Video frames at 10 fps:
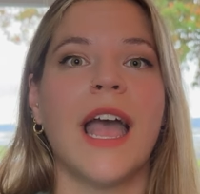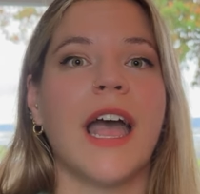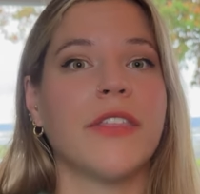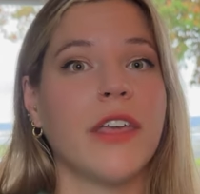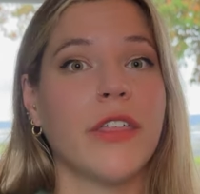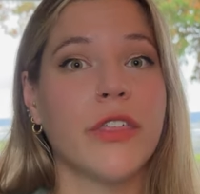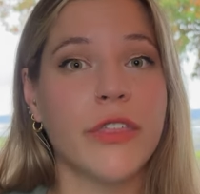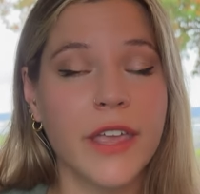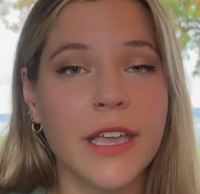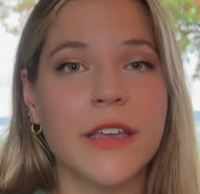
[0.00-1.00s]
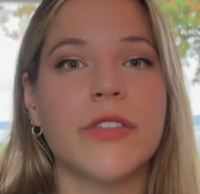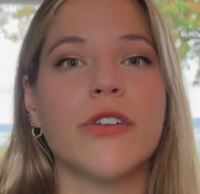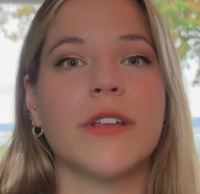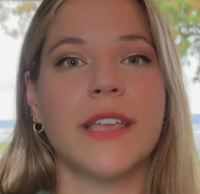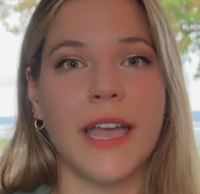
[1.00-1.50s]
and they think
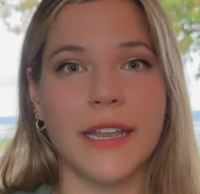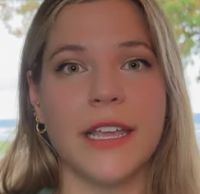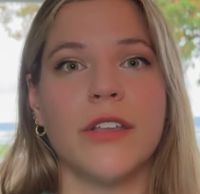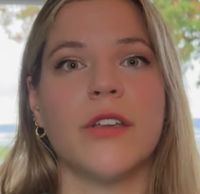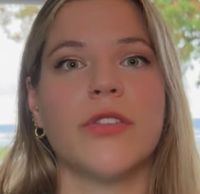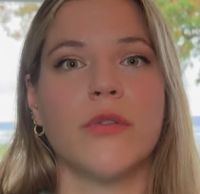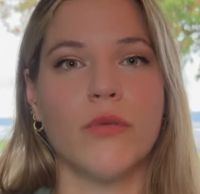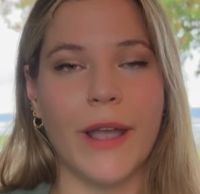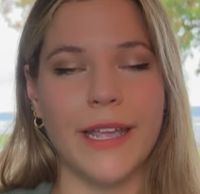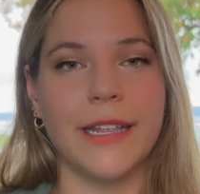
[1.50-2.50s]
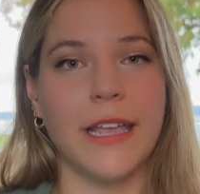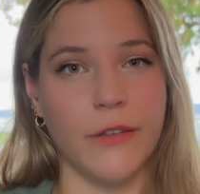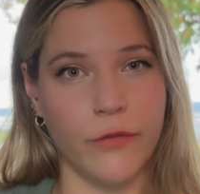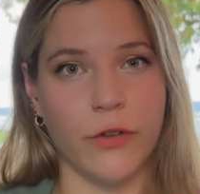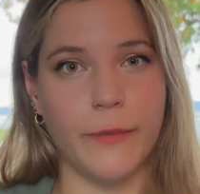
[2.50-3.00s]
they're getting the right
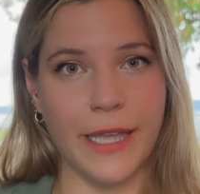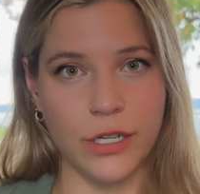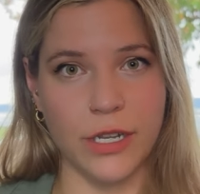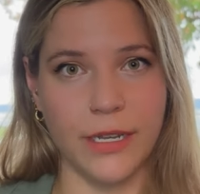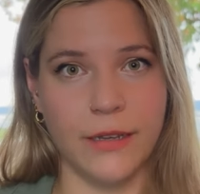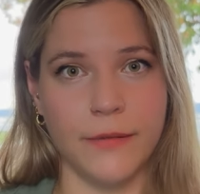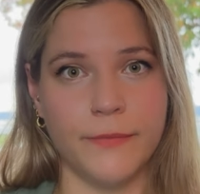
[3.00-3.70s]
information.